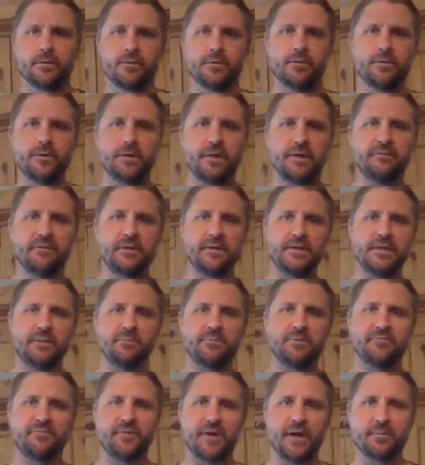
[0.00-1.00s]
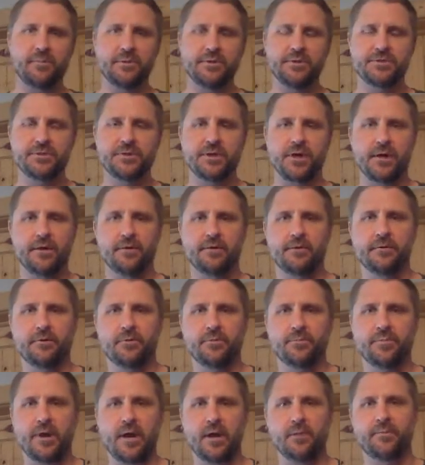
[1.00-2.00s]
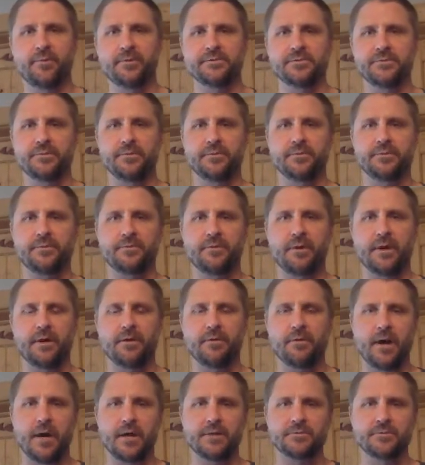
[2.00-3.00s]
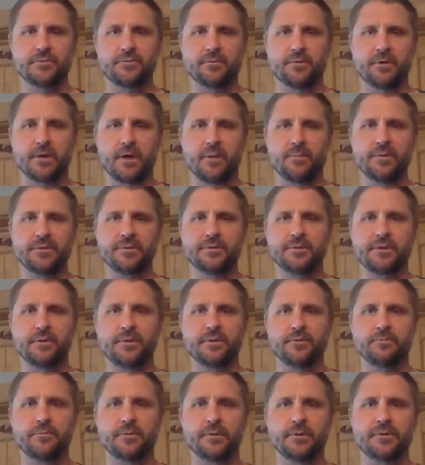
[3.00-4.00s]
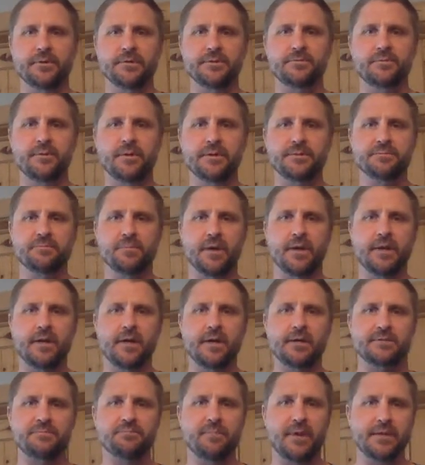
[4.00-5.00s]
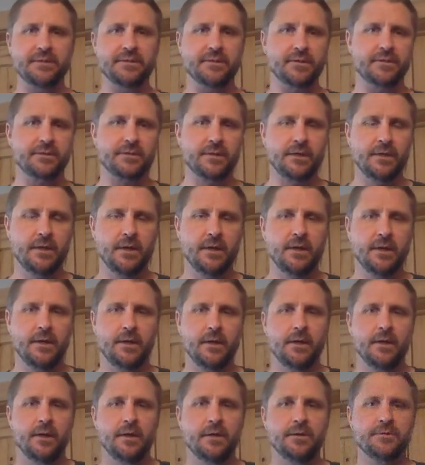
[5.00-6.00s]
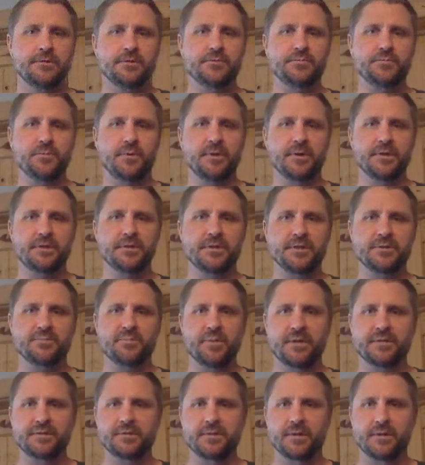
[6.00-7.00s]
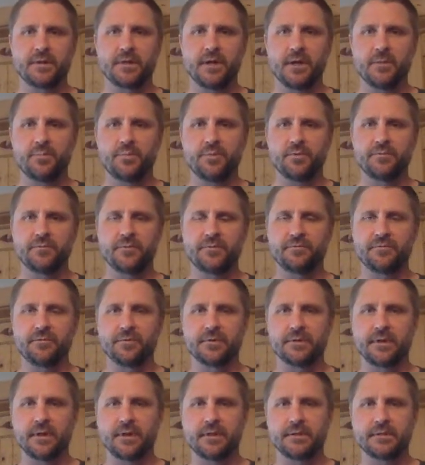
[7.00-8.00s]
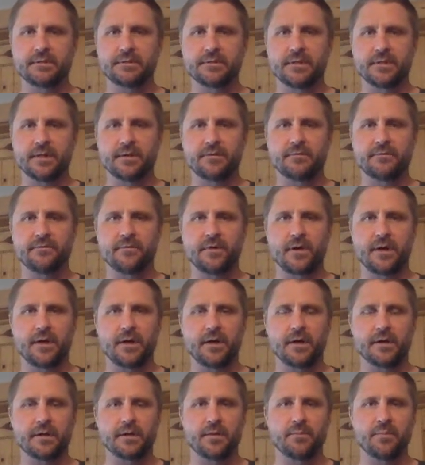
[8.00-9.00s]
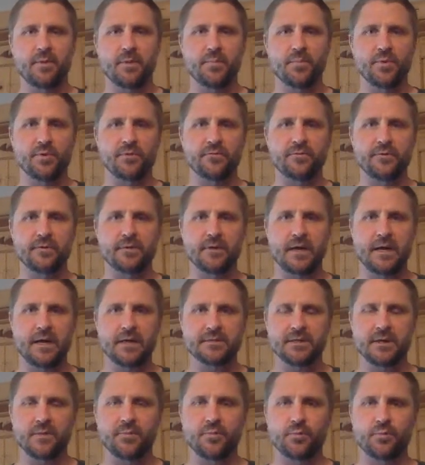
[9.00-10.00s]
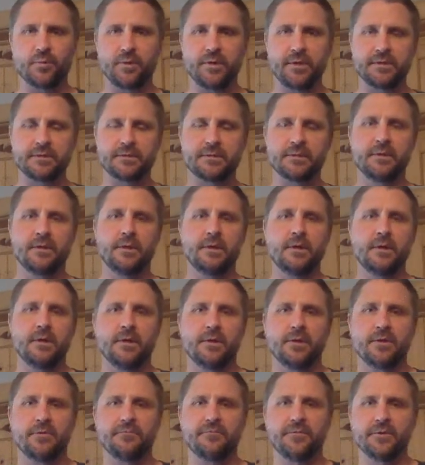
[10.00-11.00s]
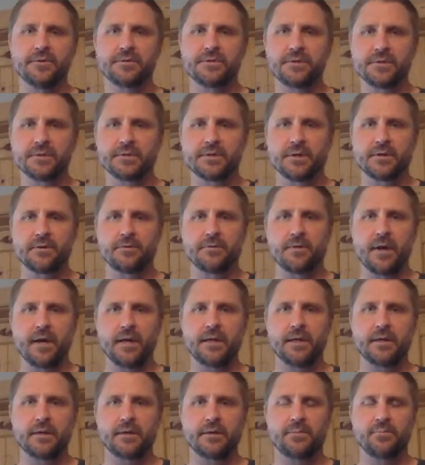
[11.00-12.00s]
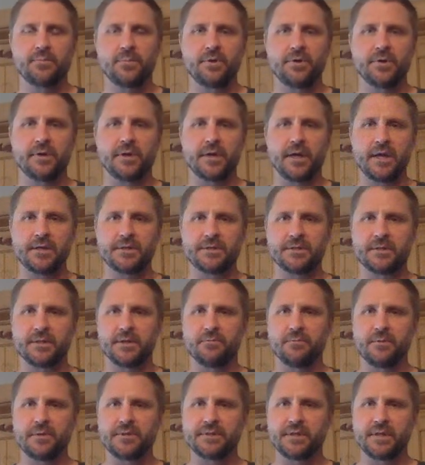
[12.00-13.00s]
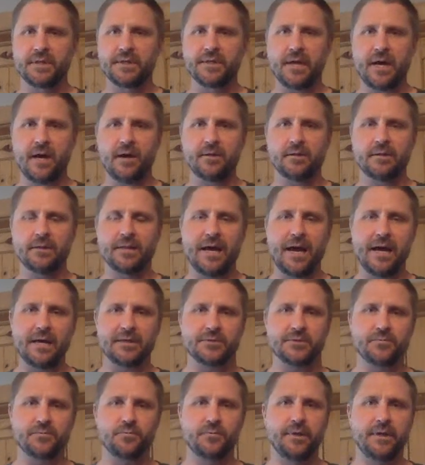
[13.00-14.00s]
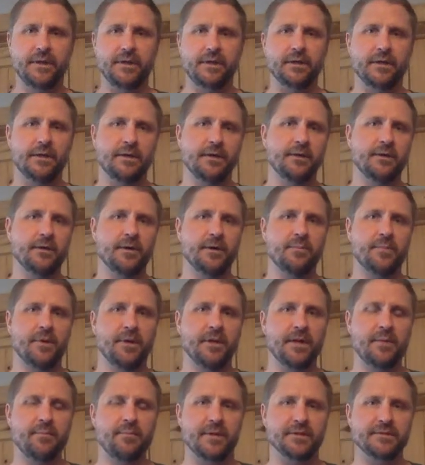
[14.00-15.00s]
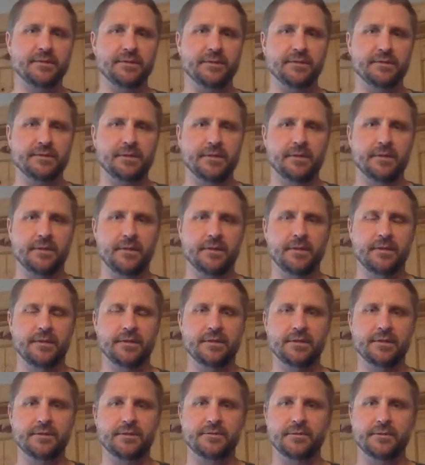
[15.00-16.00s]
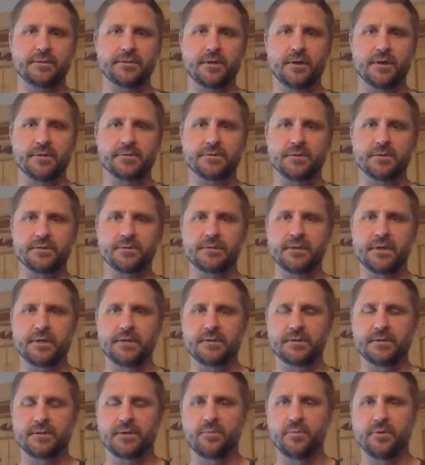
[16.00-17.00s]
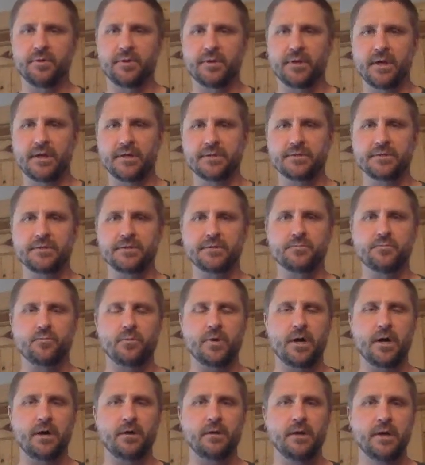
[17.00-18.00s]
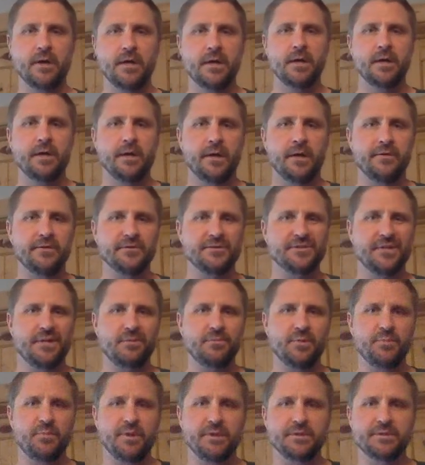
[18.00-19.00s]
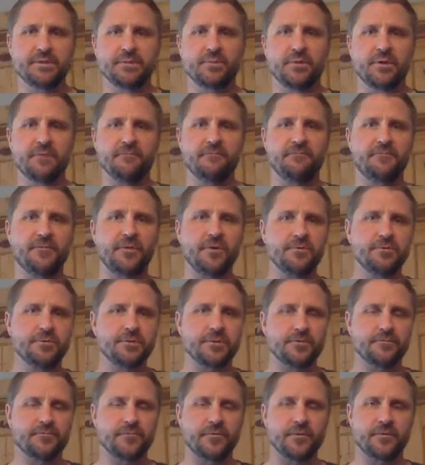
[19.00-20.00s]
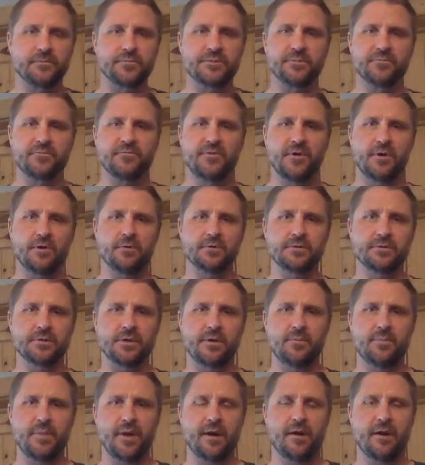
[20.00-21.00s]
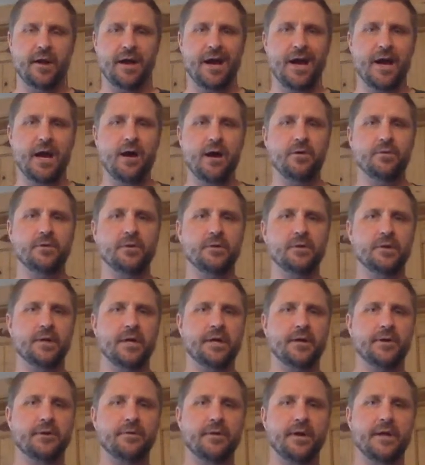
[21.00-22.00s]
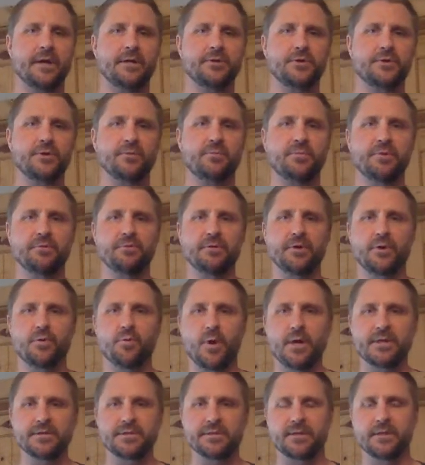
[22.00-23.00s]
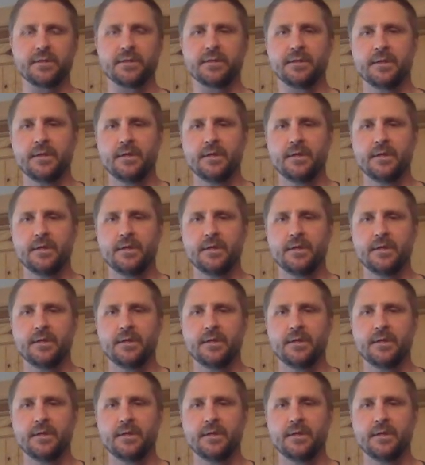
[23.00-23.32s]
Good evening, Demon families. John Hurl, proud principal of Durango High School, coming to you with this week's Monday's message. Just wanted to touch base on a couple of different things that have come up over the last couple weeks. The first is the grading communication that we sent out last week in our Monday message, and then the district also sent communication as well. And there seemed to be some confusion from some folks about how the letter grade could be requested.